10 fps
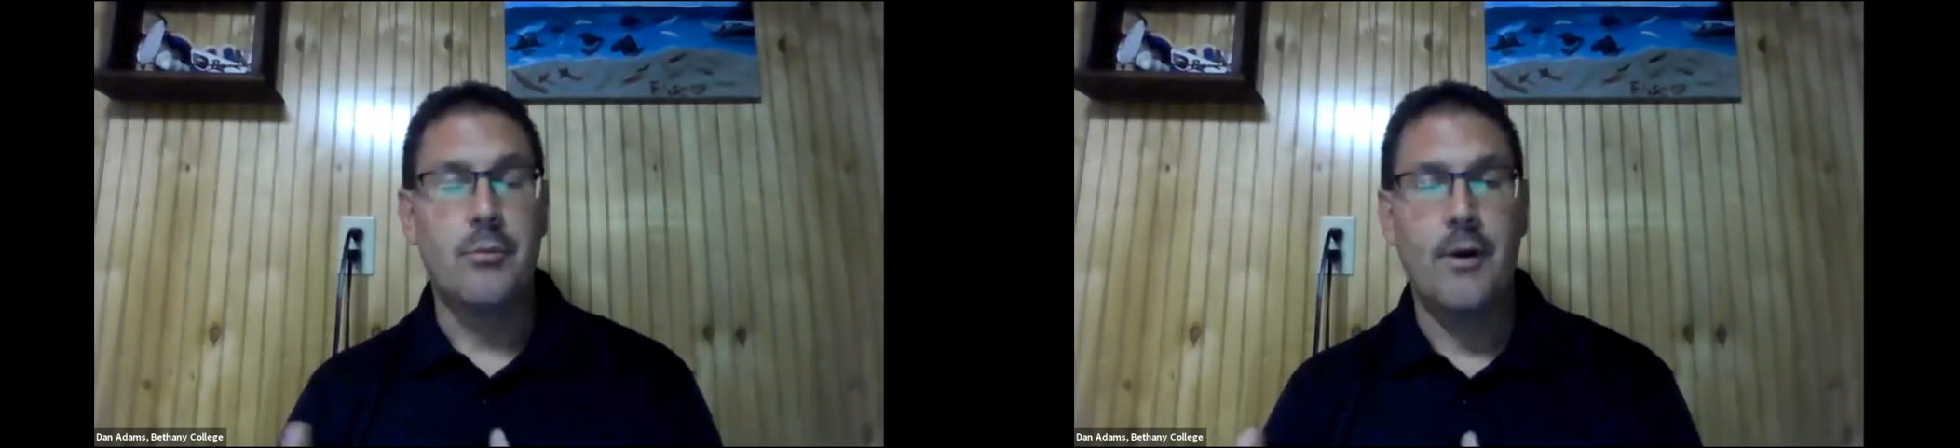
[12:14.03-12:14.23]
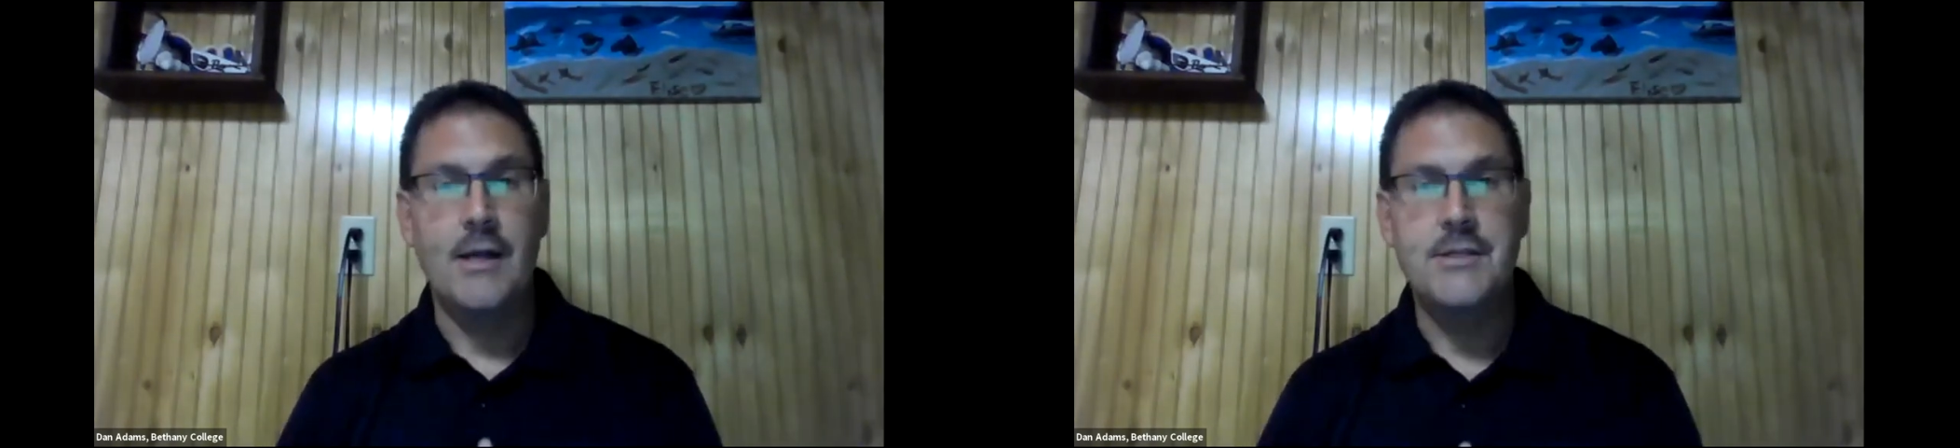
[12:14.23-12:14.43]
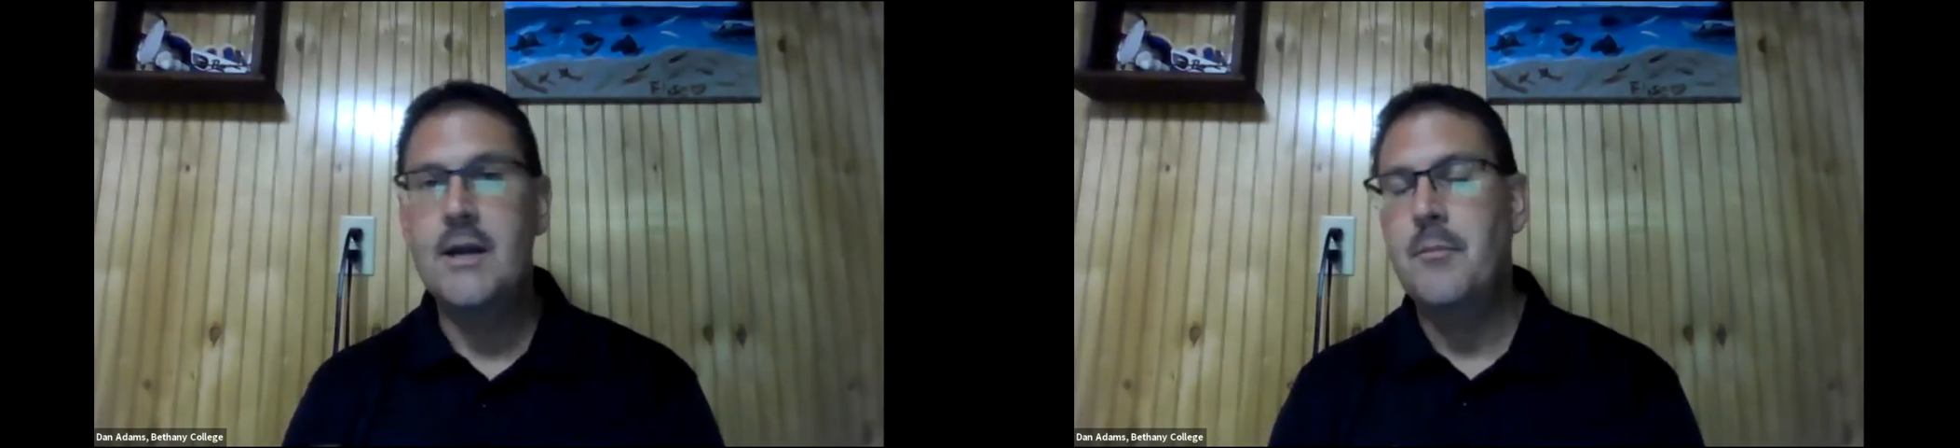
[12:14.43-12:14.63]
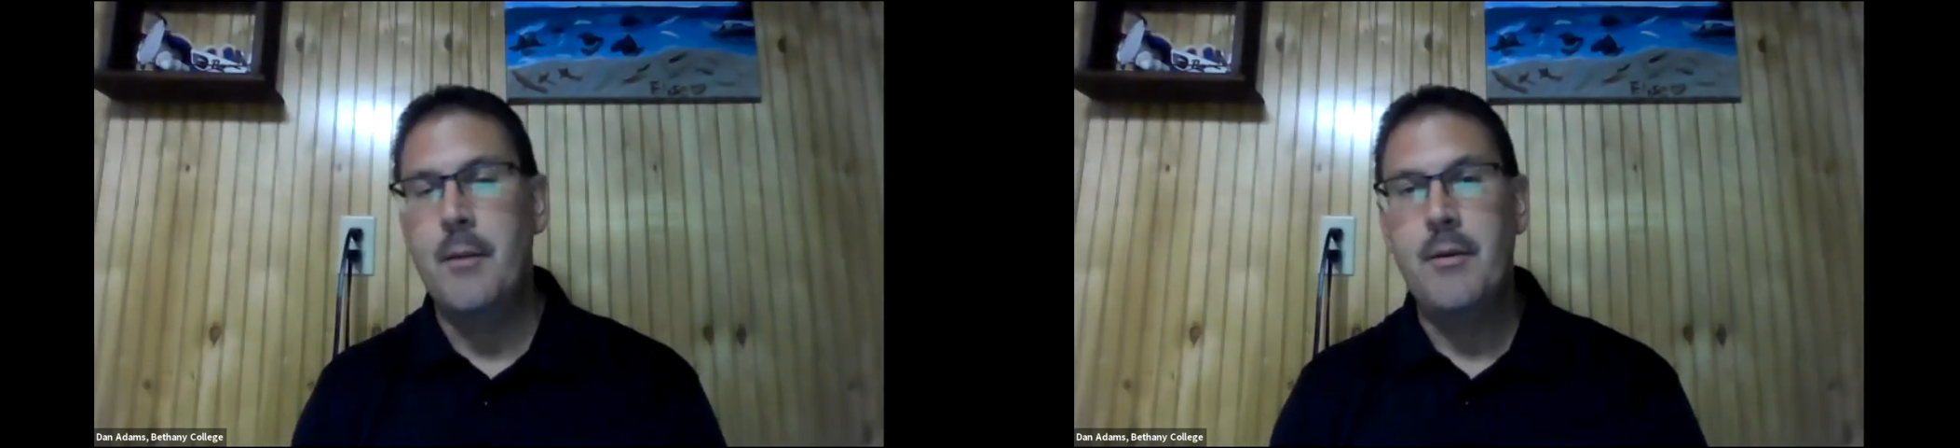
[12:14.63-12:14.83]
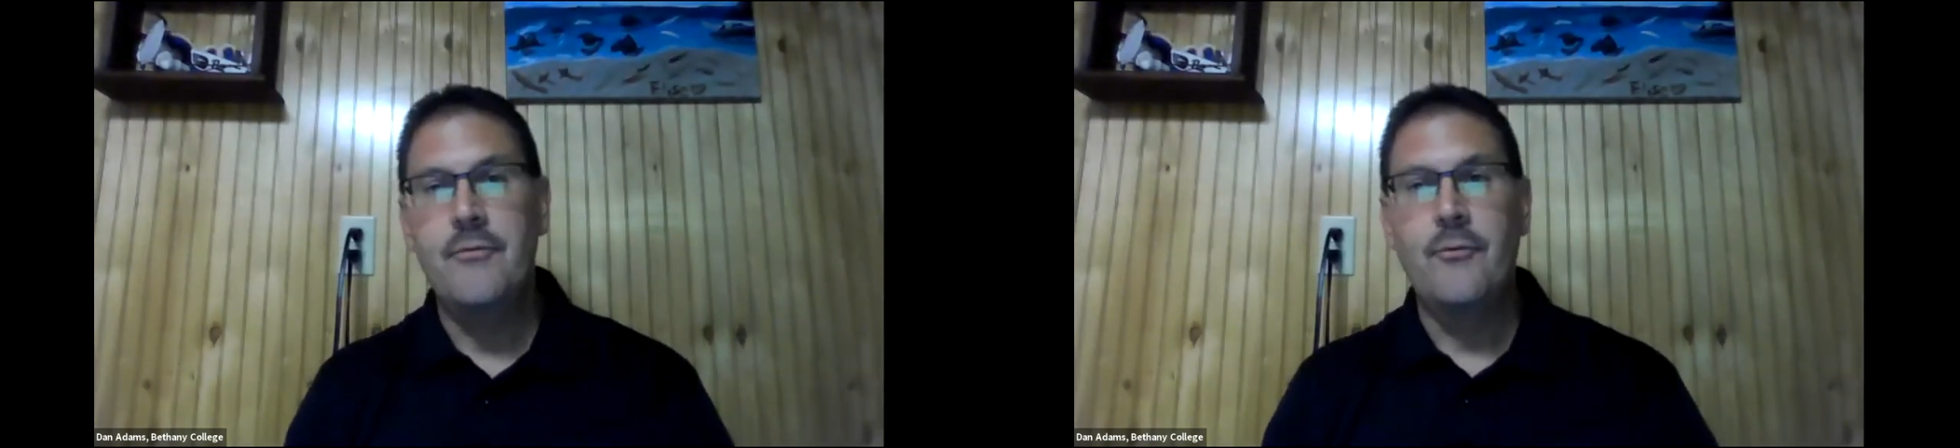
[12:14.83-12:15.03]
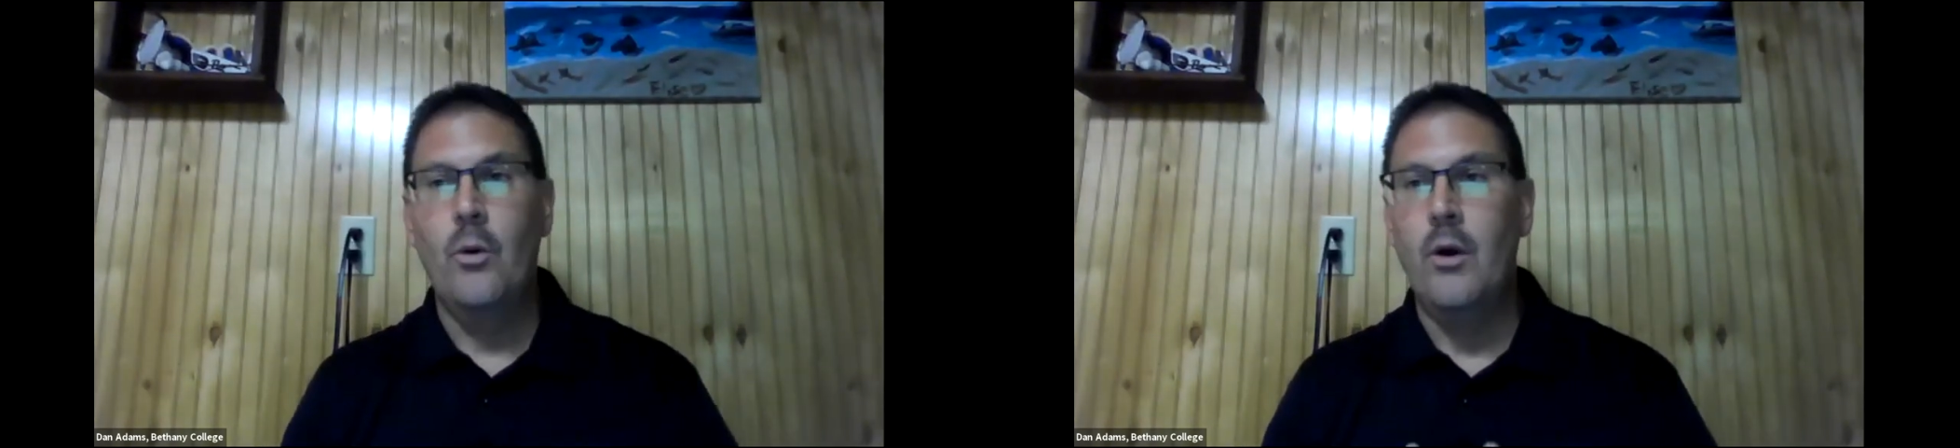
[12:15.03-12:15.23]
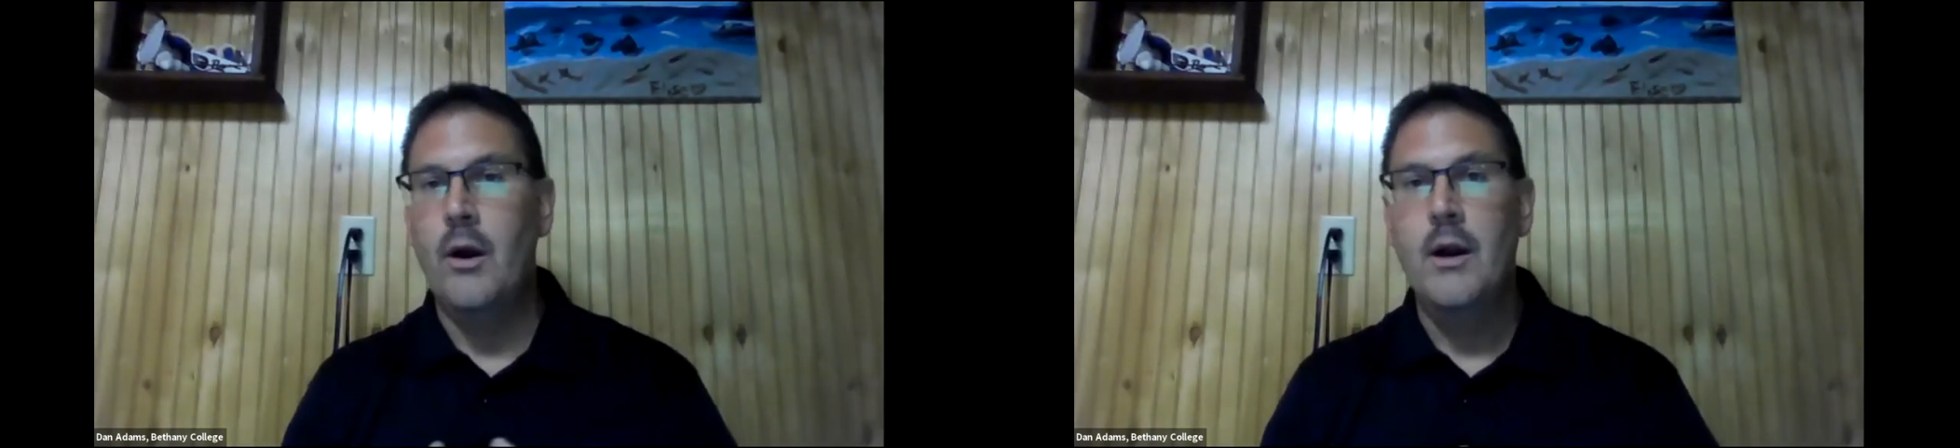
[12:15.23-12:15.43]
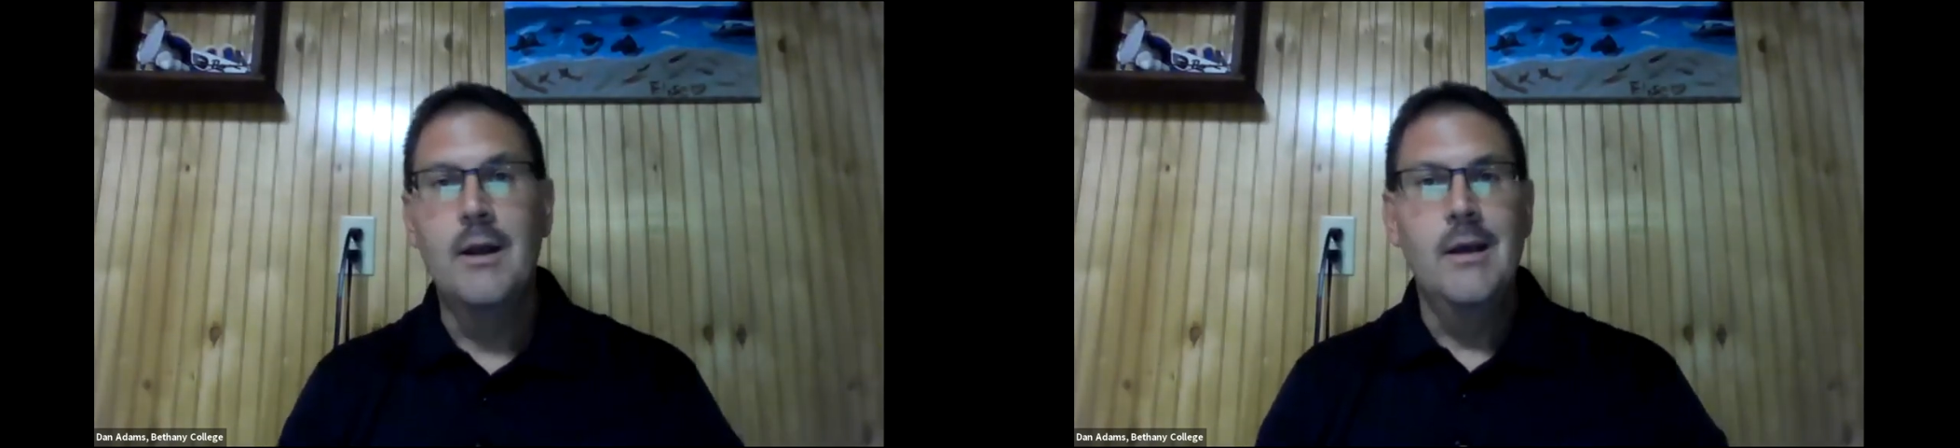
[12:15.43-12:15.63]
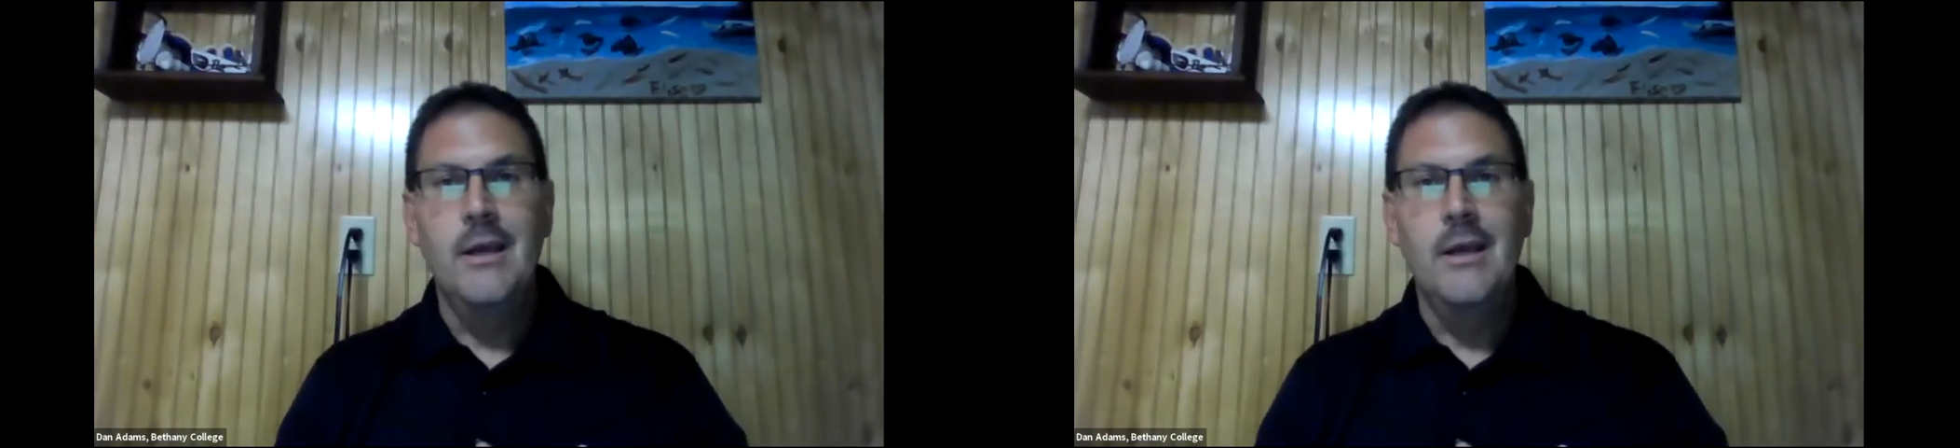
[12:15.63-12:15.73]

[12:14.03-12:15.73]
project, maybe for,